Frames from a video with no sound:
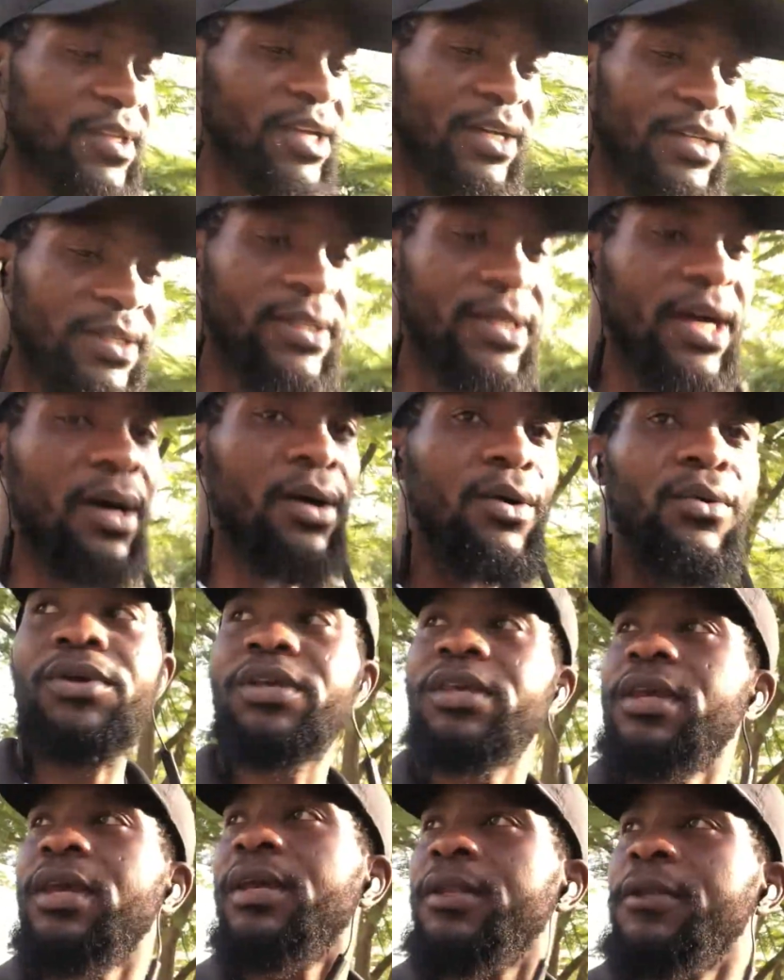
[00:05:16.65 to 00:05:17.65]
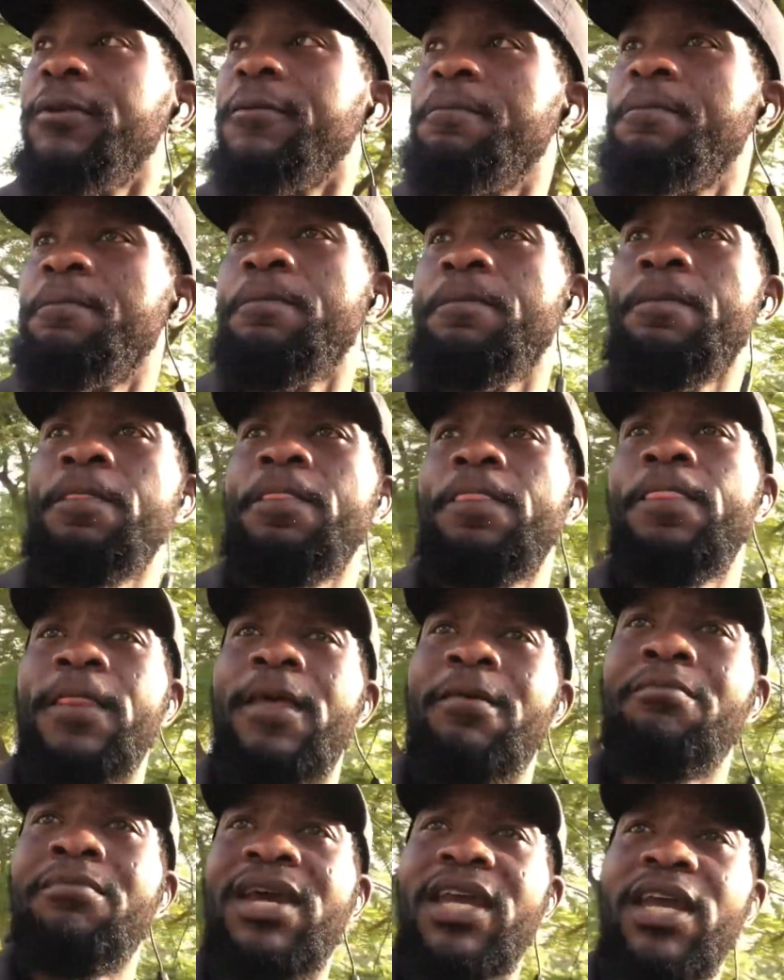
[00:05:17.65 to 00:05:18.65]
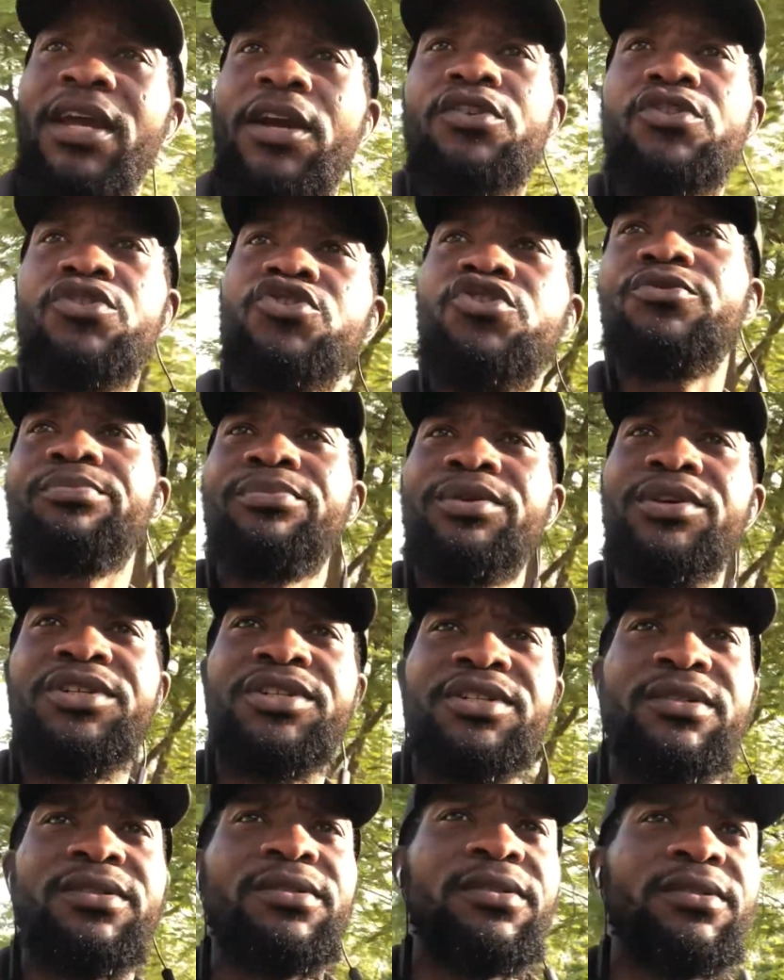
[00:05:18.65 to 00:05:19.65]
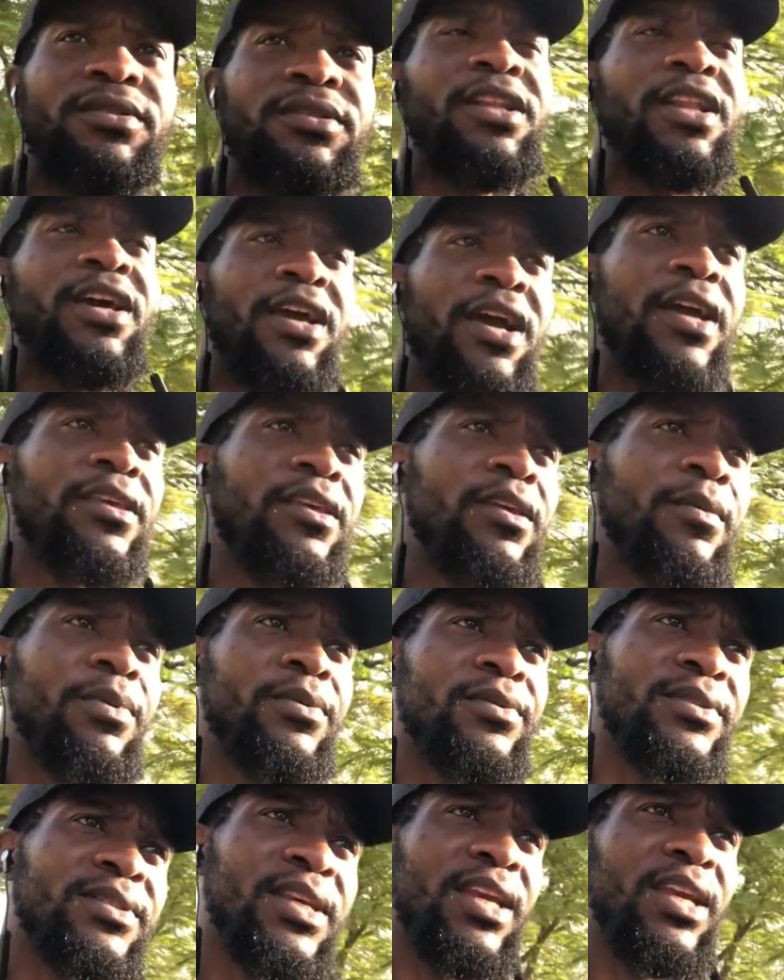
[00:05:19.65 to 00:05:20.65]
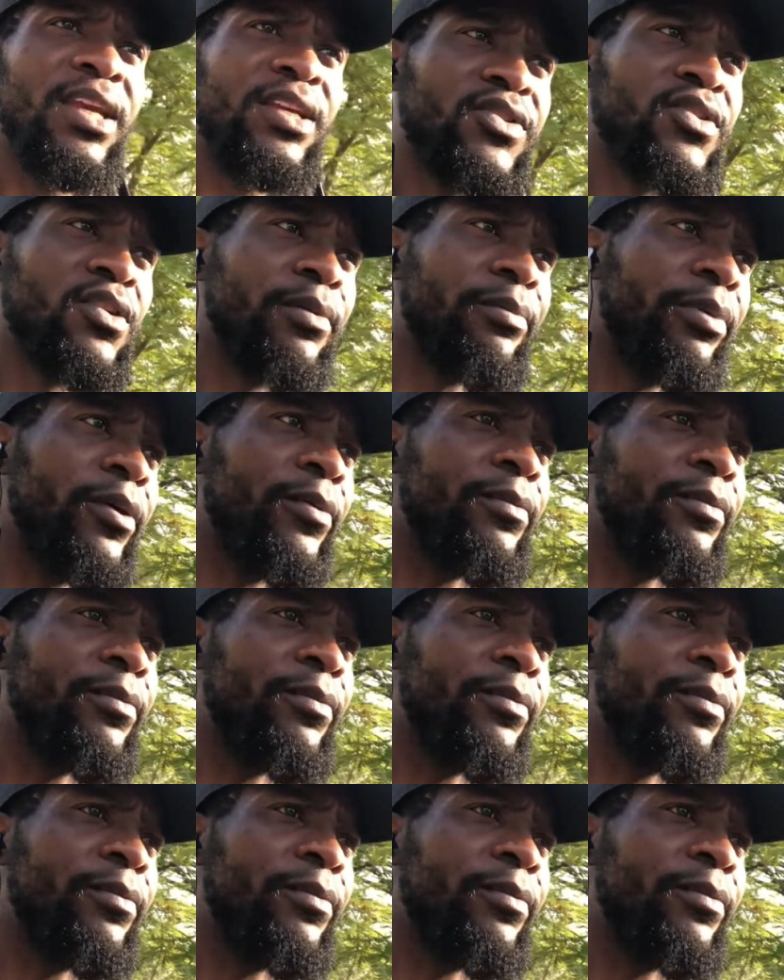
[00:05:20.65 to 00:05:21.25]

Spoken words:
and how we can make a contribution. Like I keep on saying, it's all about